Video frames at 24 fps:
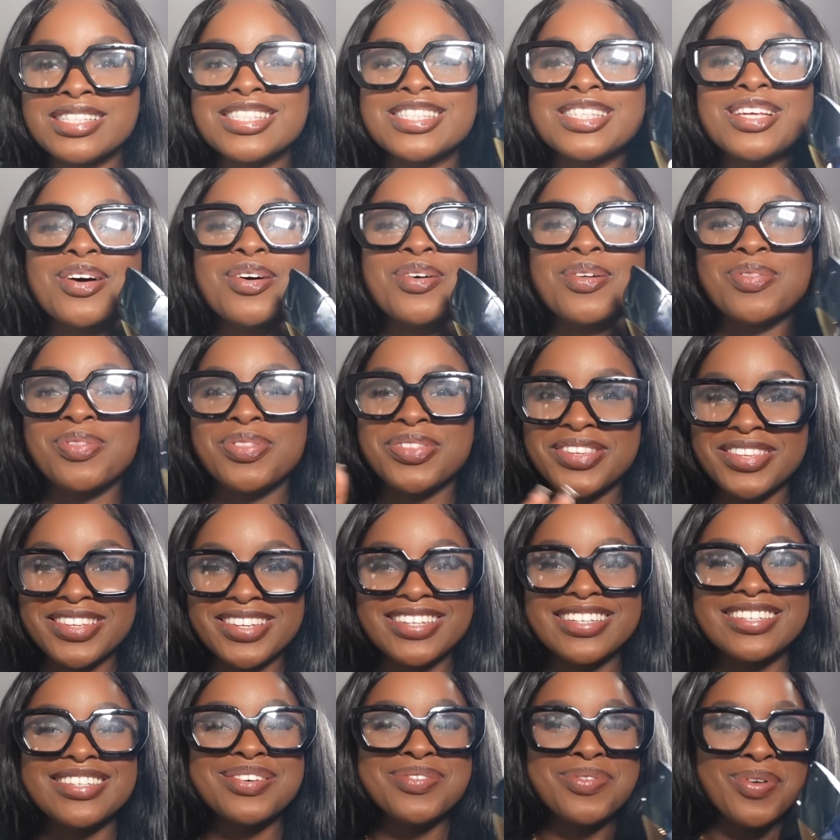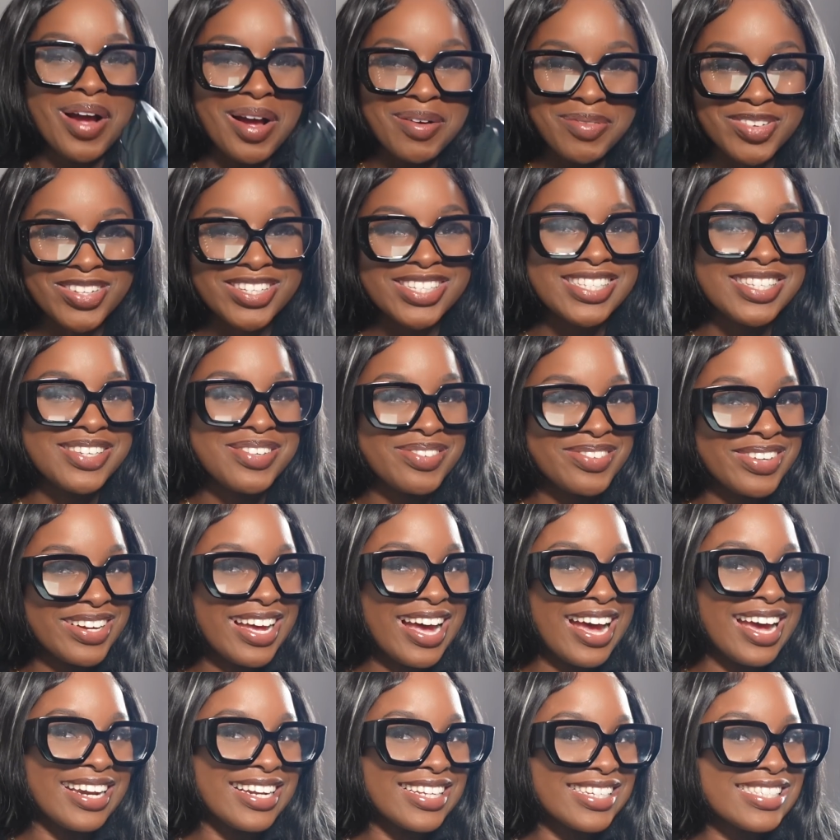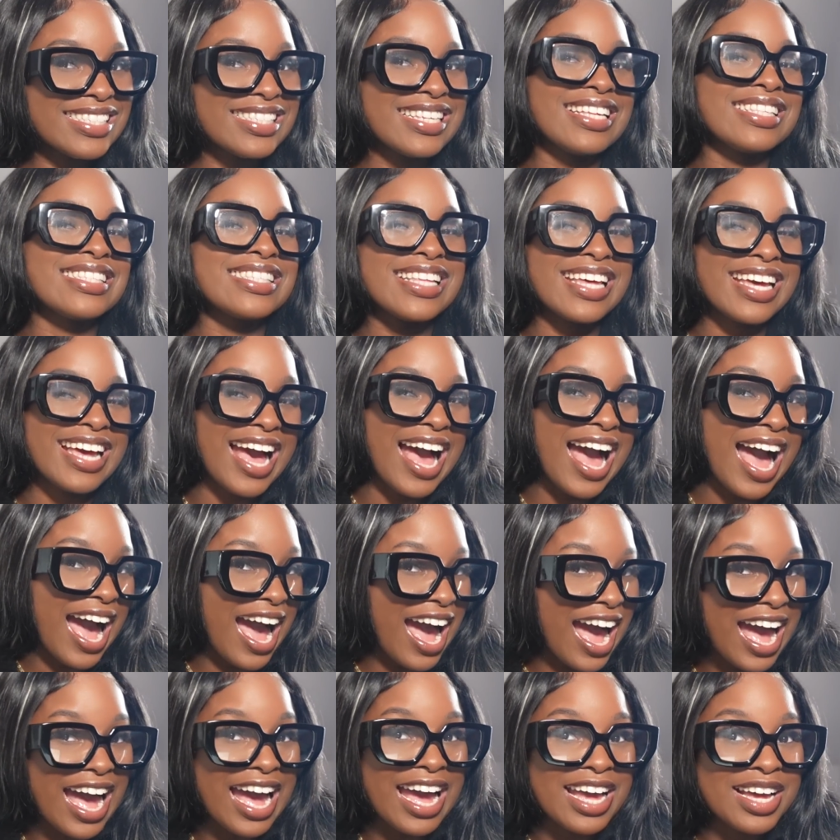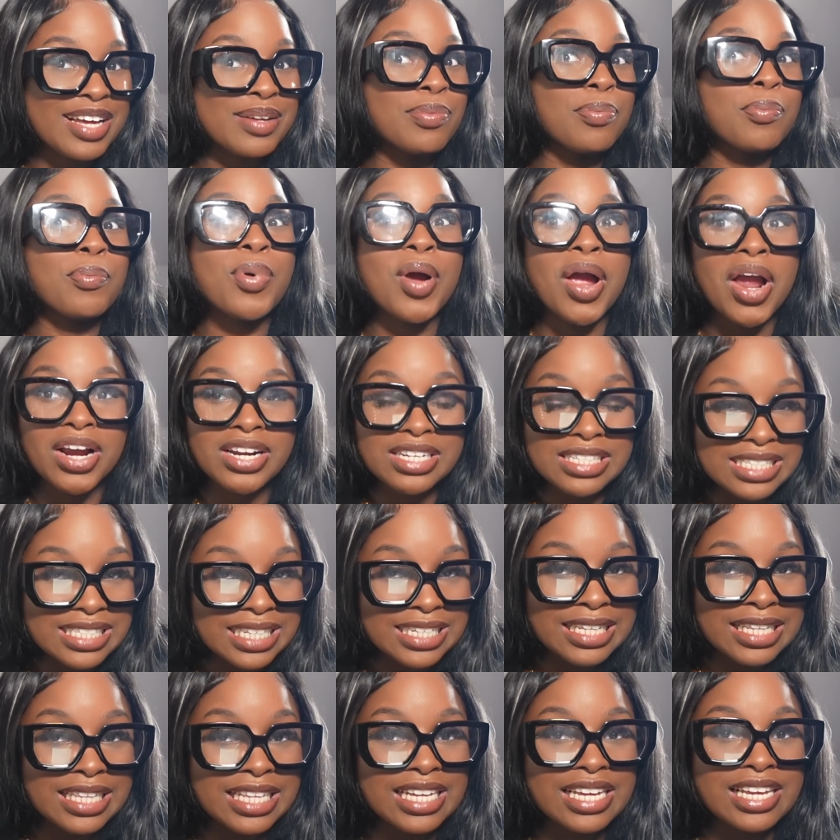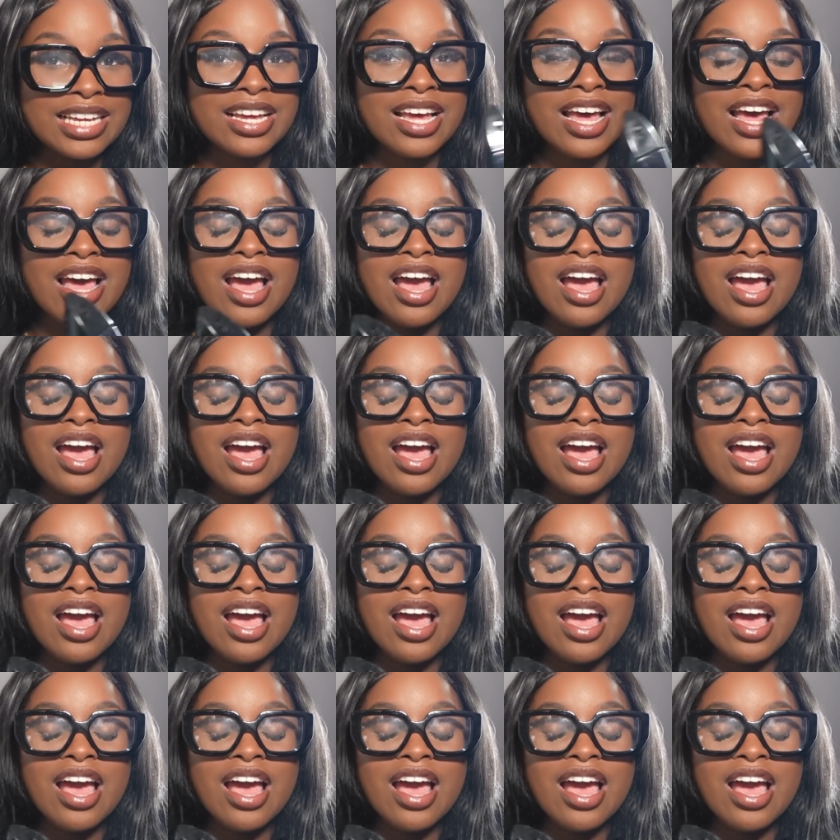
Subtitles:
So you probably see what kind of scents like I personally